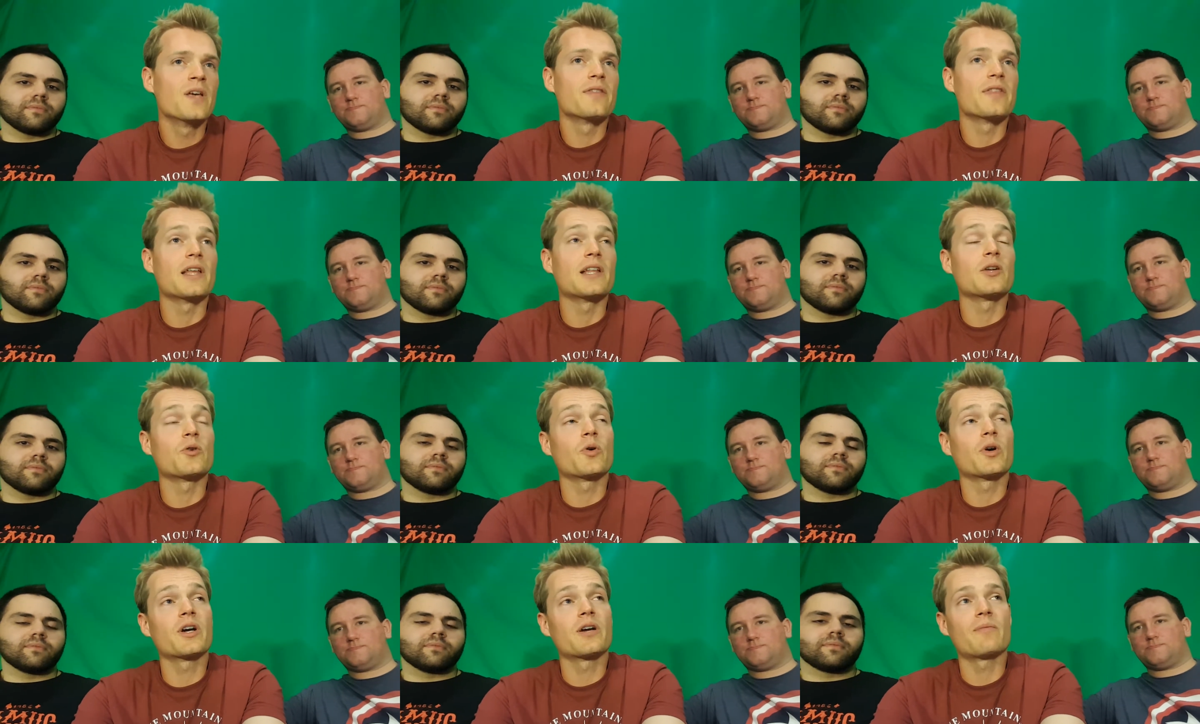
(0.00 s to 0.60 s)
Speaker 1: Then
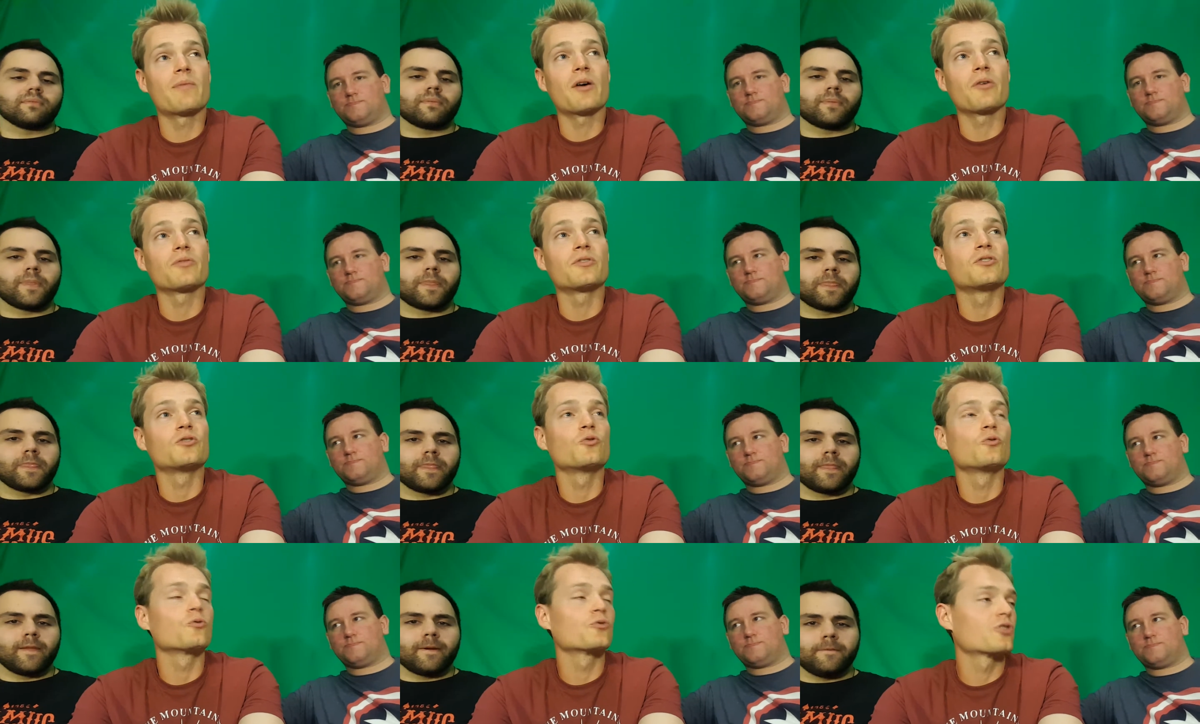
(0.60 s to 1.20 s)
they would come out
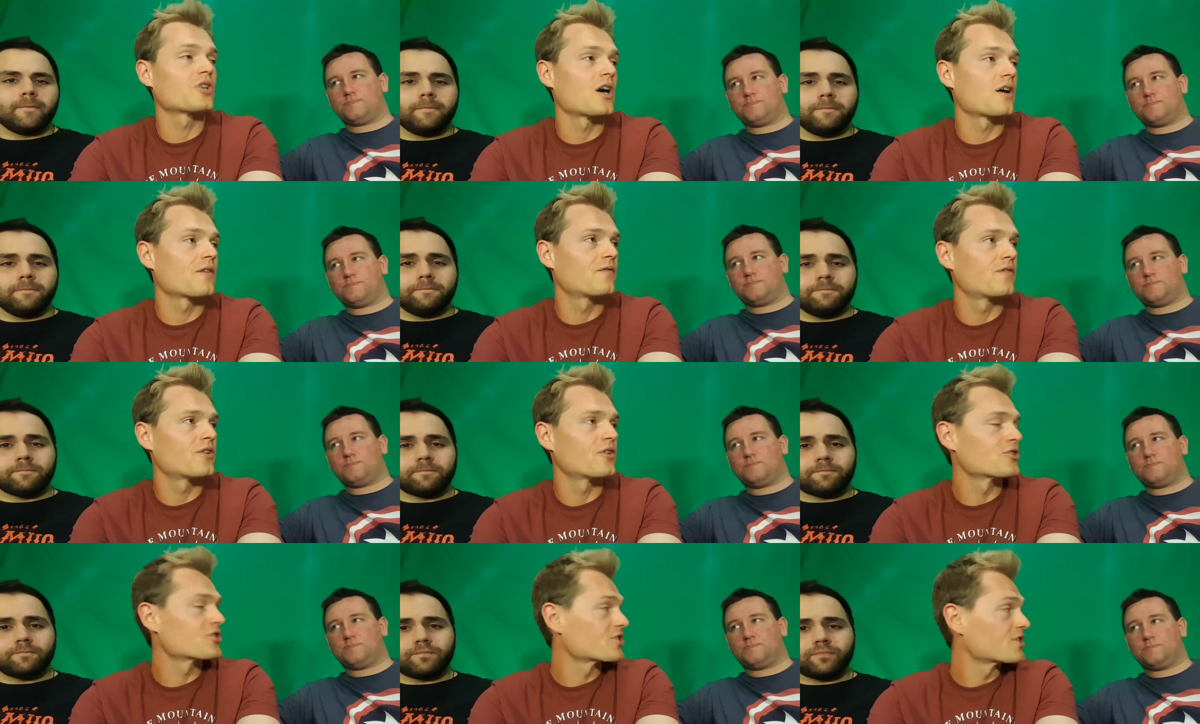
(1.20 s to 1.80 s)
with the DualShock
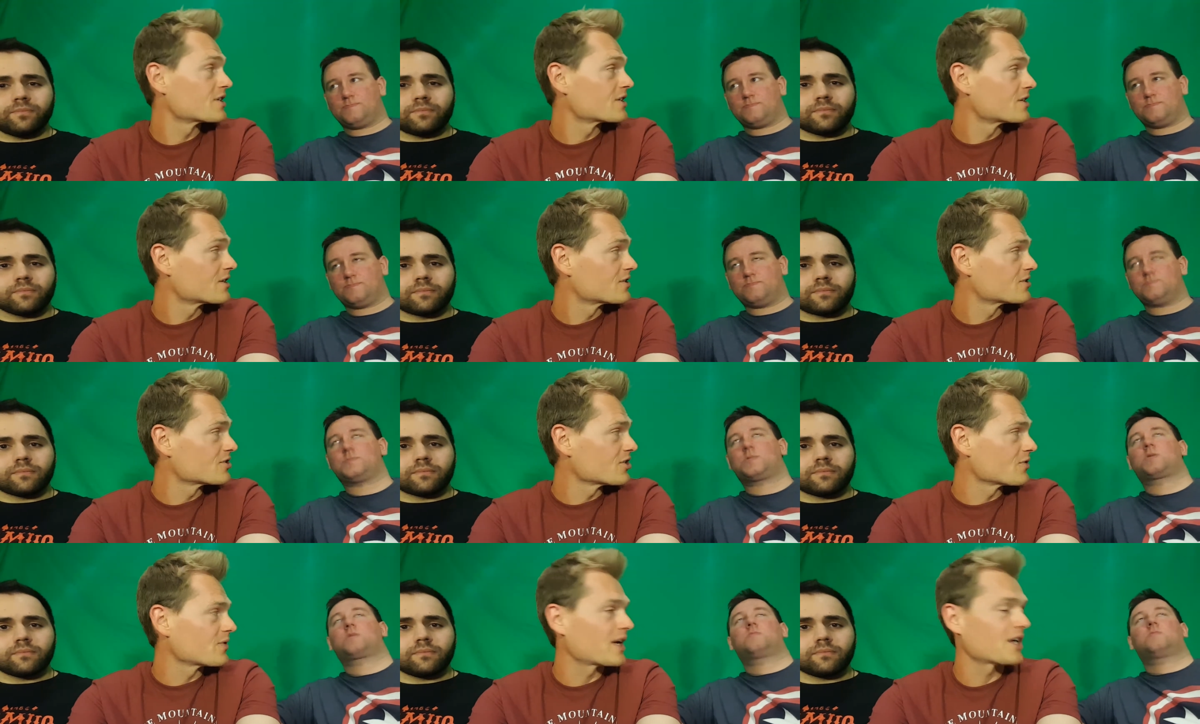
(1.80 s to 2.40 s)
version,
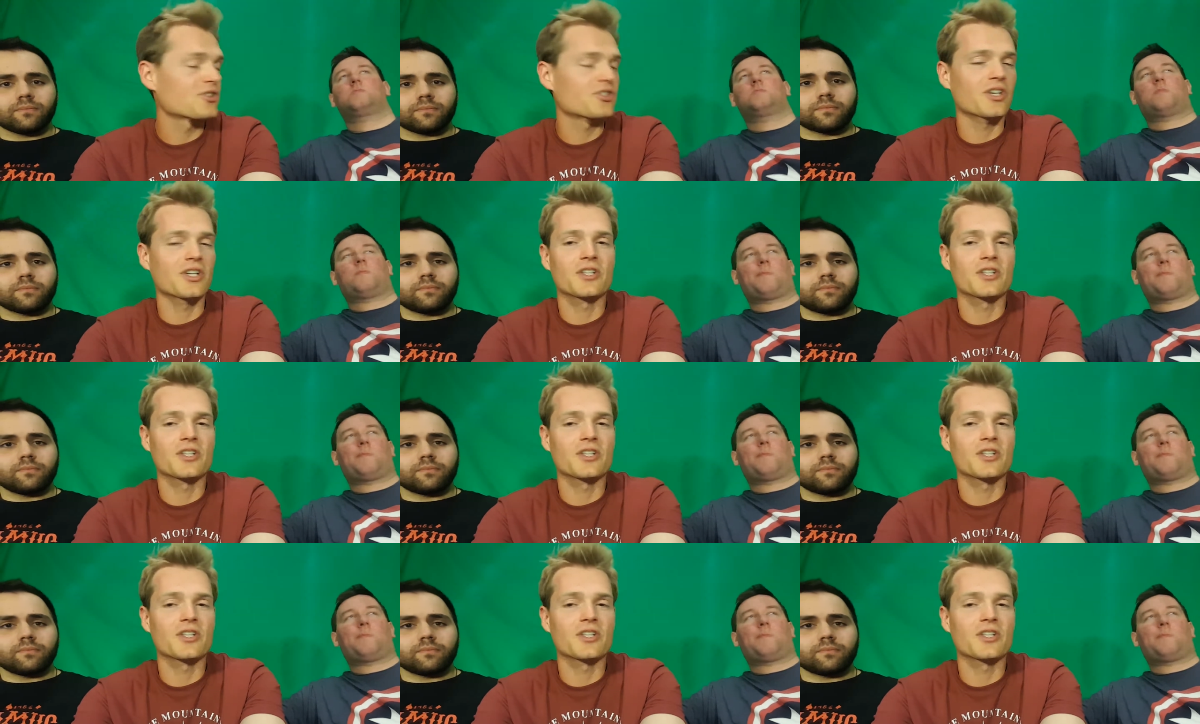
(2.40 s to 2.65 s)
so you would actually